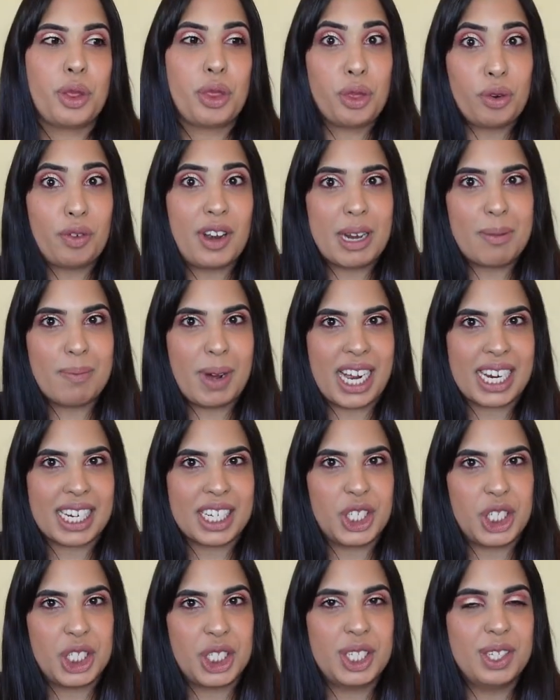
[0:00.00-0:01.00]
three
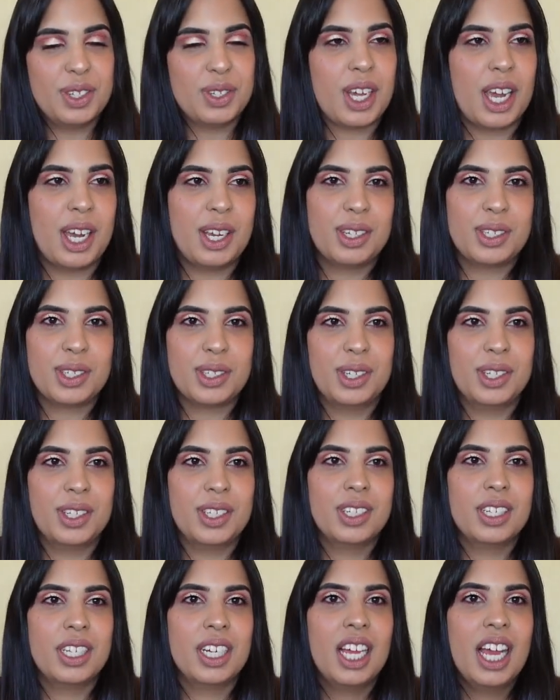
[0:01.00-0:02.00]
packages in
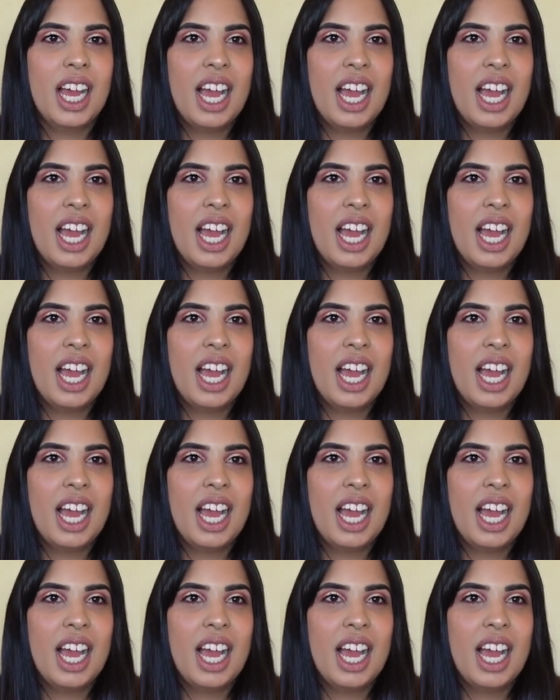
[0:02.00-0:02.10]
total